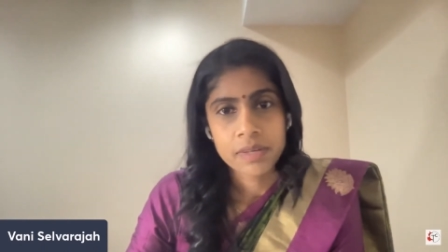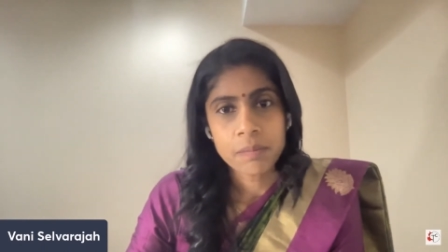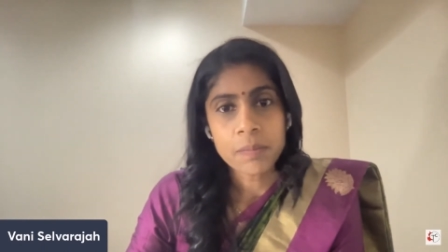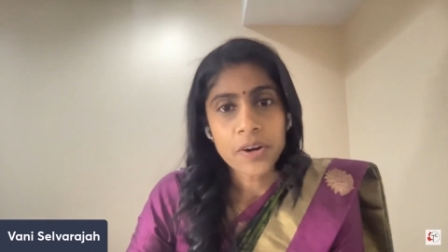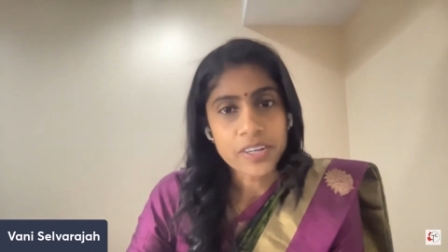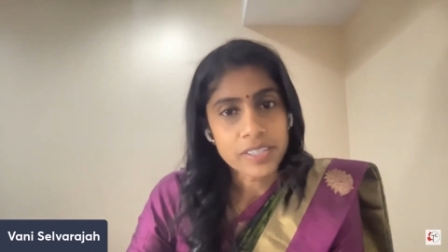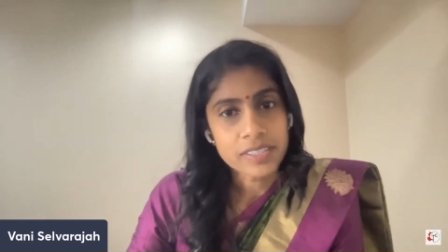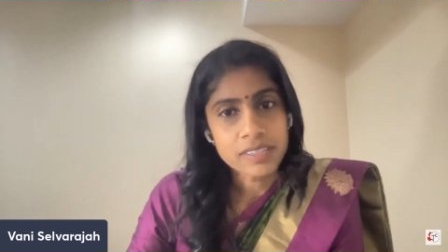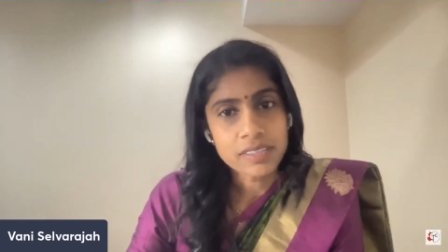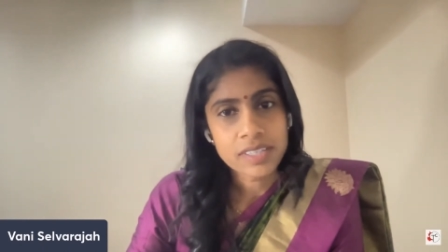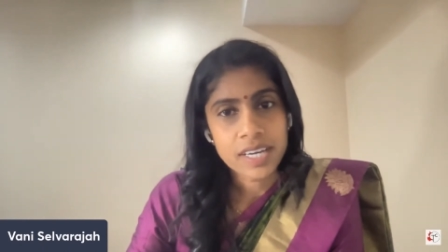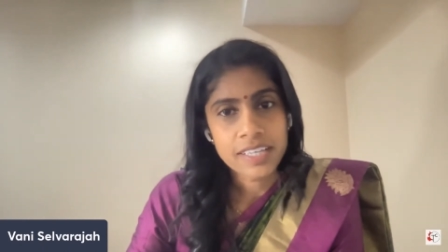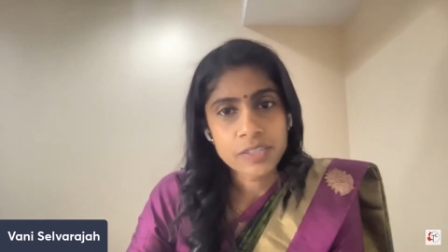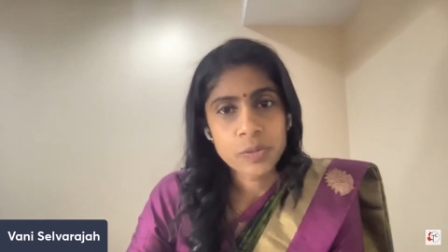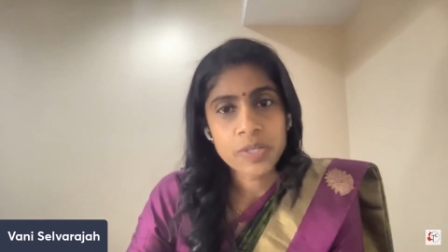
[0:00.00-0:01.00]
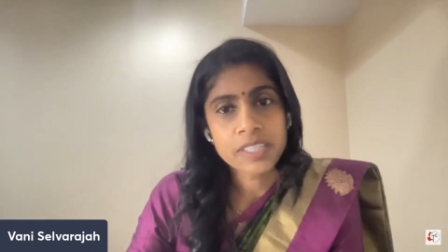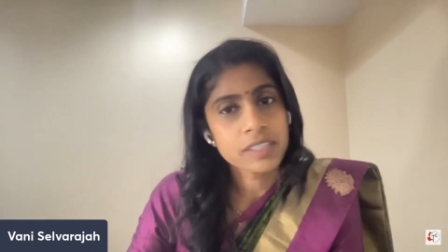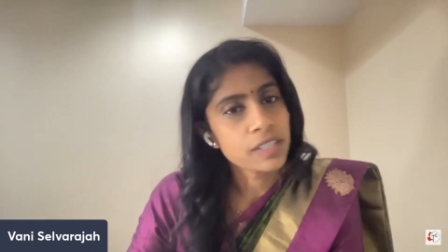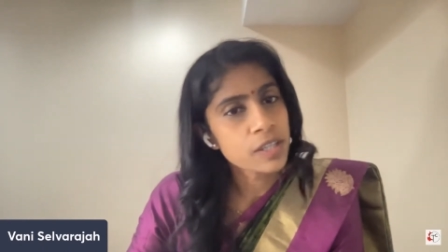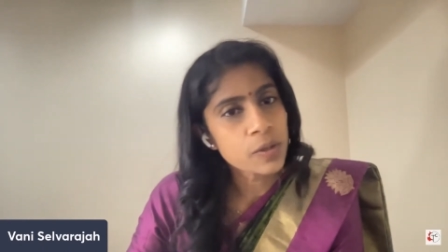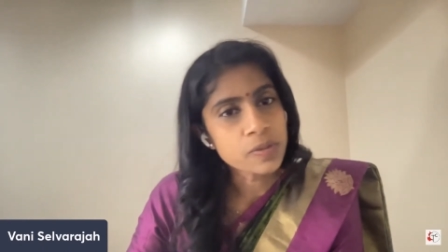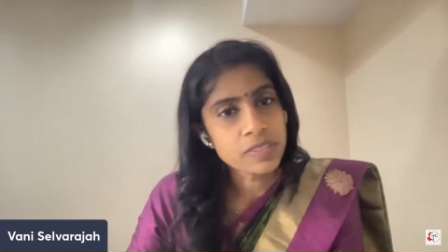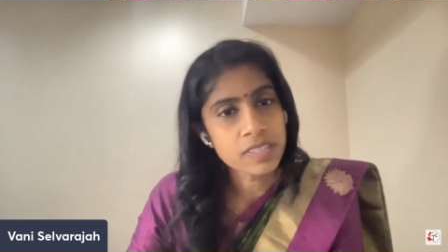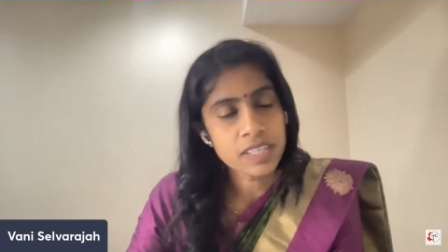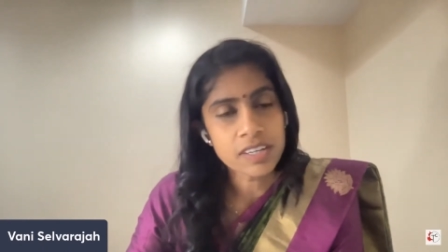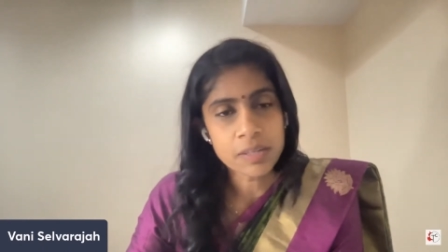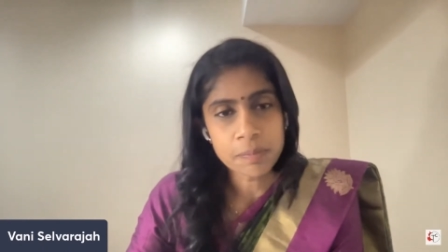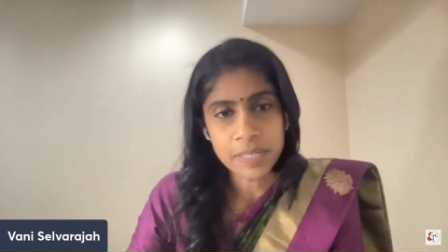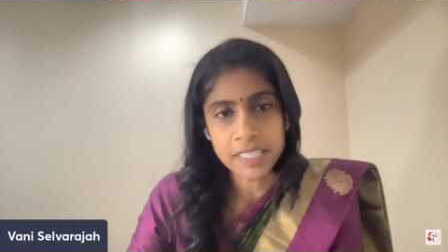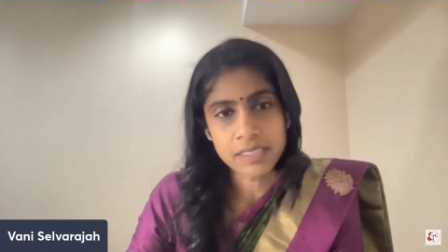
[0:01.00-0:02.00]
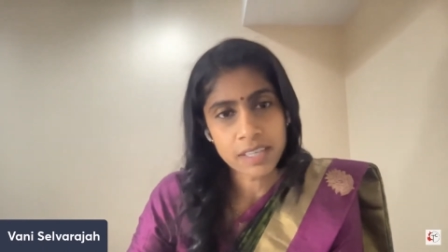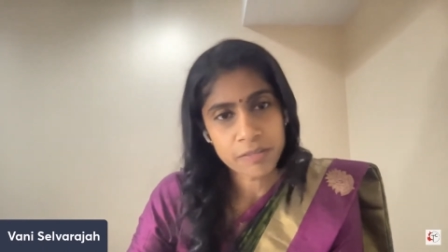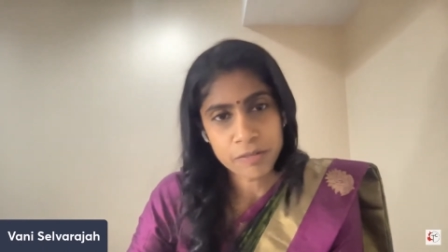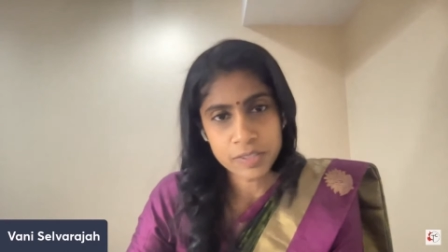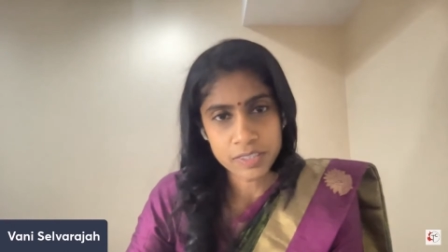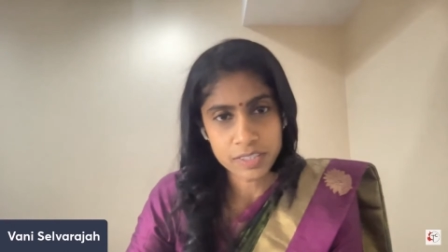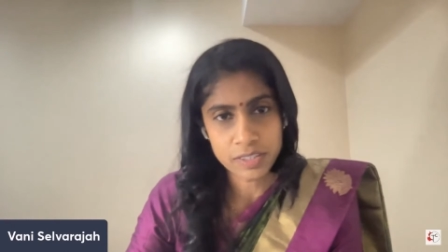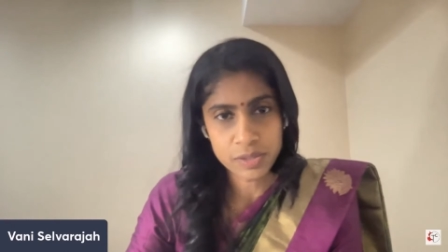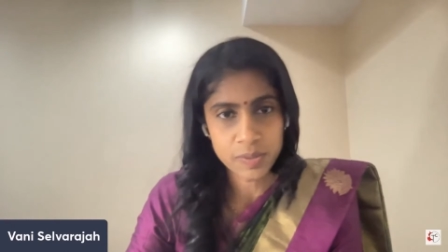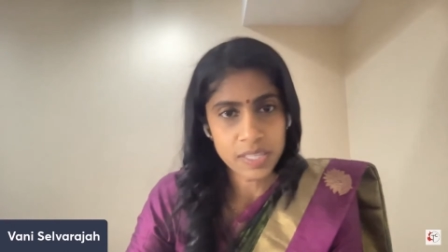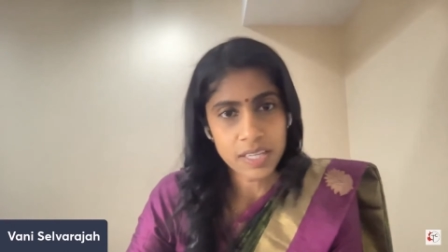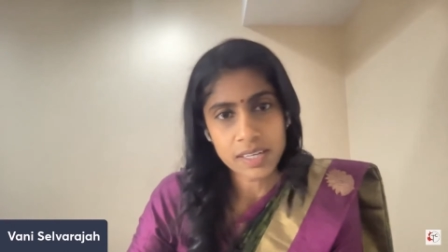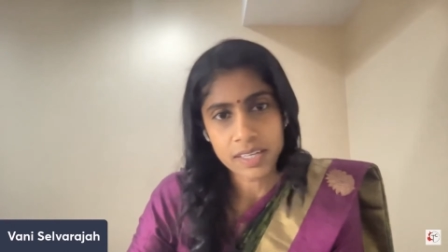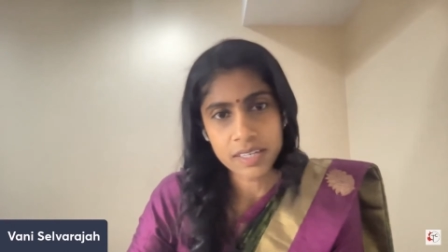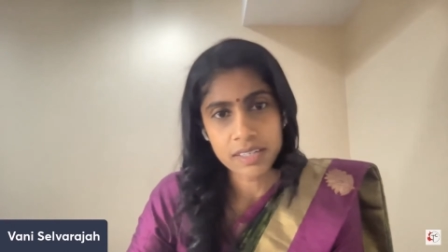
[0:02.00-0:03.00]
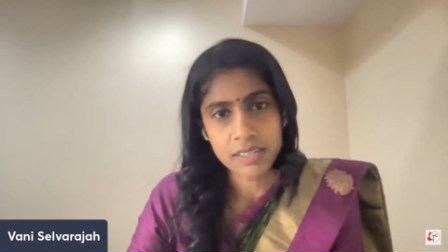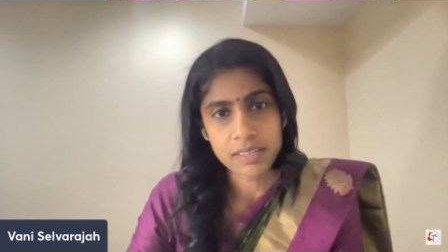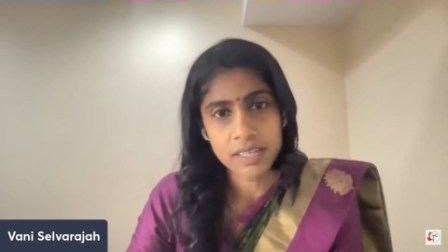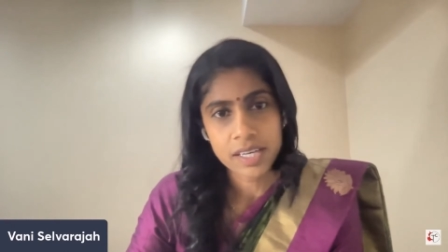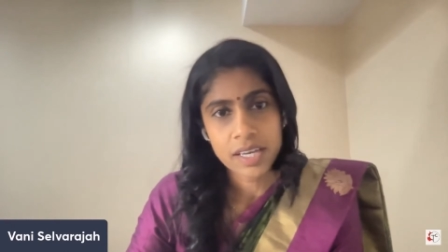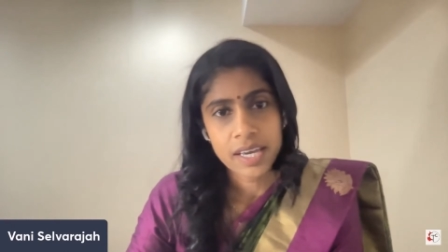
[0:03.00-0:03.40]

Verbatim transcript: Martin has worked closely on peace efforts in Sri Lanka